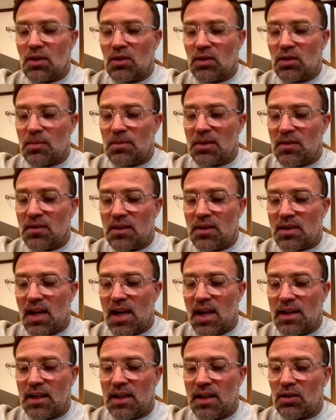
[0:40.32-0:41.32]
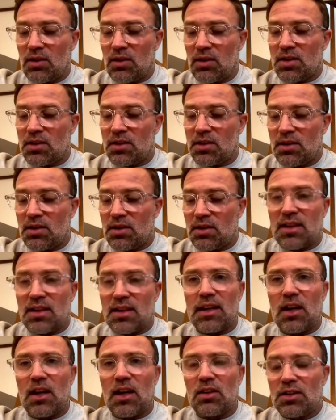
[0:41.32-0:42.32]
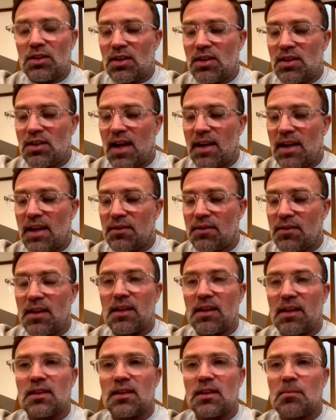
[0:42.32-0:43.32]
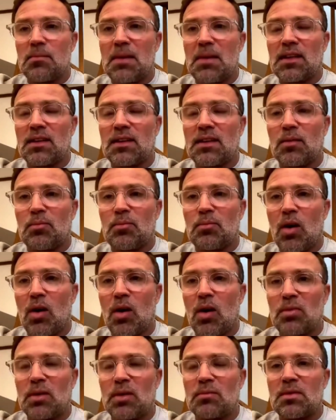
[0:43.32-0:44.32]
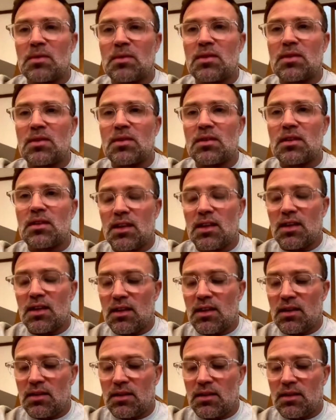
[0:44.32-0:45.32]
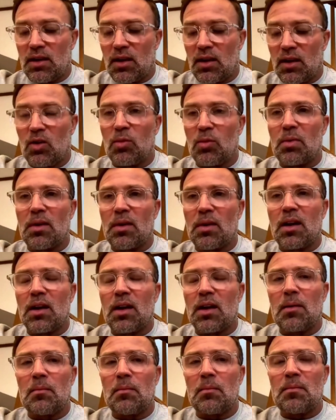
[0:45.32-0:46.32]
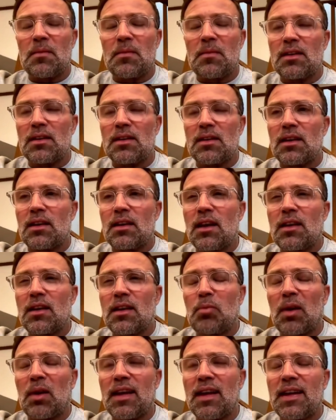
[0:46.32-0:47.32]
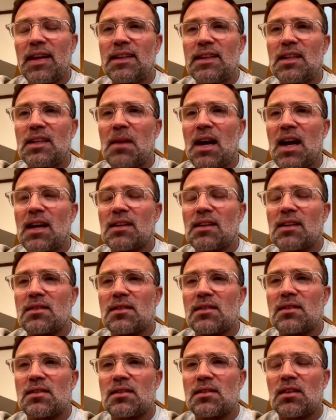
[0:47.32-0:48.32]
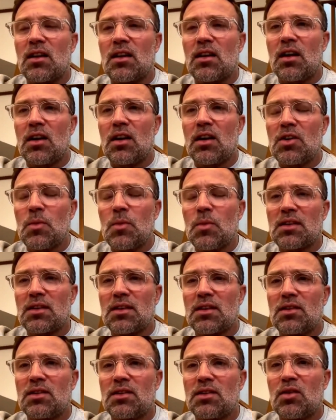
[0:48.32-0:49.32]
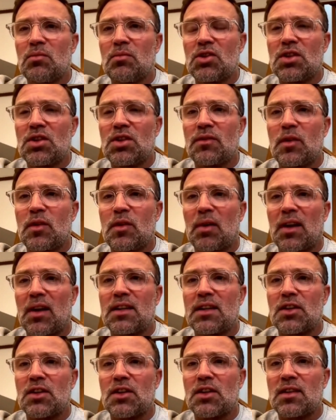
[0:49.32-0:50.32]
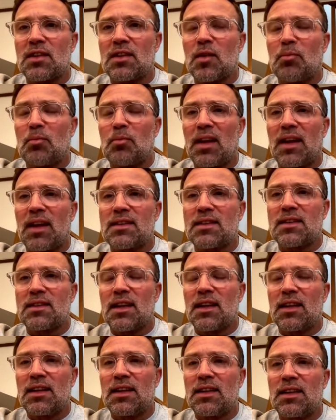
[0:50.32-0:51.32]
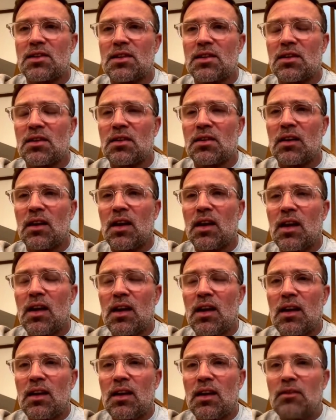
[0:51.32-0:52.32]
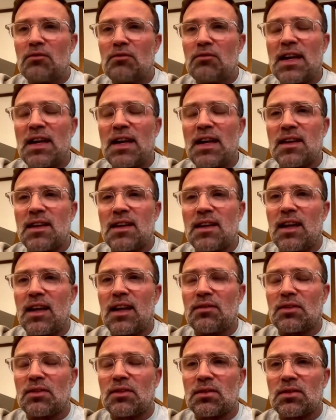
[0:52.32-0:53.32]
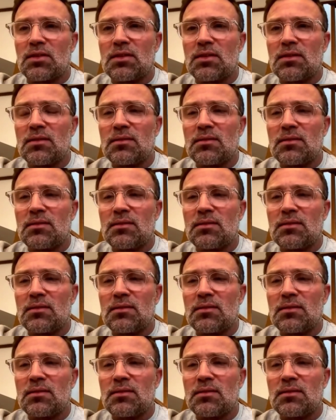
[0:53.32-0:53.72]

about the psychology side of things and the mental problems at the club. The player demands, are you asking too much of the players, or is it the players that need to raise their levels?